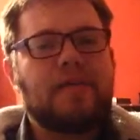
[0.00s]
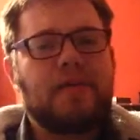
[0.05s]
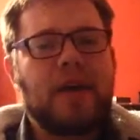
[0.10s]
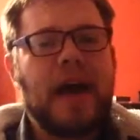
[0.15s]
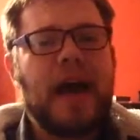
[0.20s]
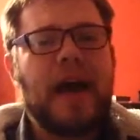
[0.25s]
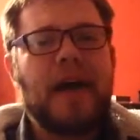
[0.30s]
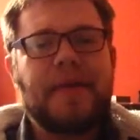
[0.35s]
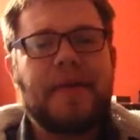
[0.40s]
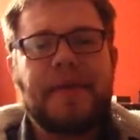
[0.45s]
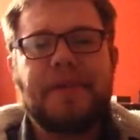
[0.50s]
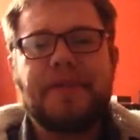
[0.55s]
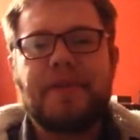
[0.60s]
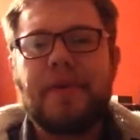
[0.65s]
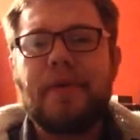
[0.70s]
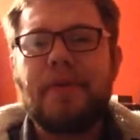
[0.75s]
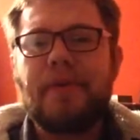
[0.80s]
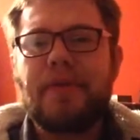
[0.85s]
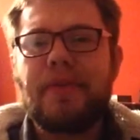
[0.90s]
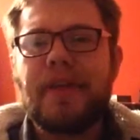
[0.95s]
for how they
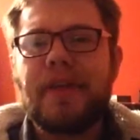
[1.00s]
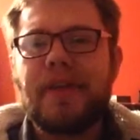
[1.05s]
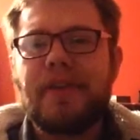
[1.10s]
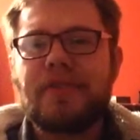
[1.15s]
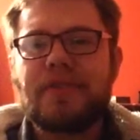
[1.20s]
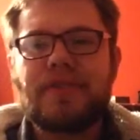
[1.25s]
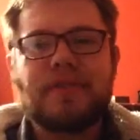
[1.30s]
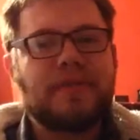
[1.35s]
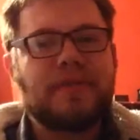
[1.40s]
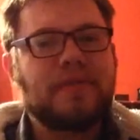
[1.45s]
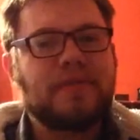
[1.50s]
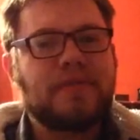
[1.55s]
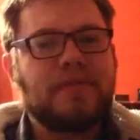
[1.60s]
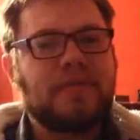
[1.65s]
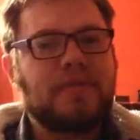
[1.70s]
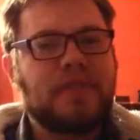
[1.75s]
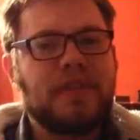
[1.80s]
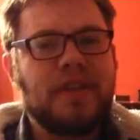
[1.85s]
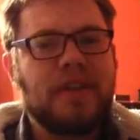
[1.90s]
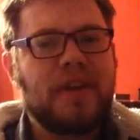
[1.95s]
do things, and
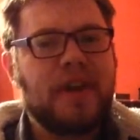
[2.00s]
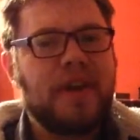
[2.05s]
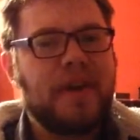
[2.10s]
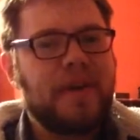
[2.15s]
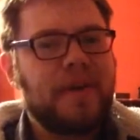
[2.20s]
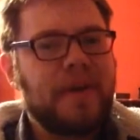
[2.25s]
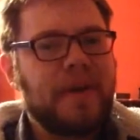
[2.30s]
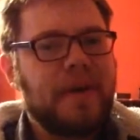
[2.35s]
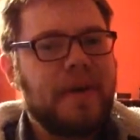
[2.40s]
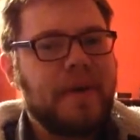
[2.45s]
you know.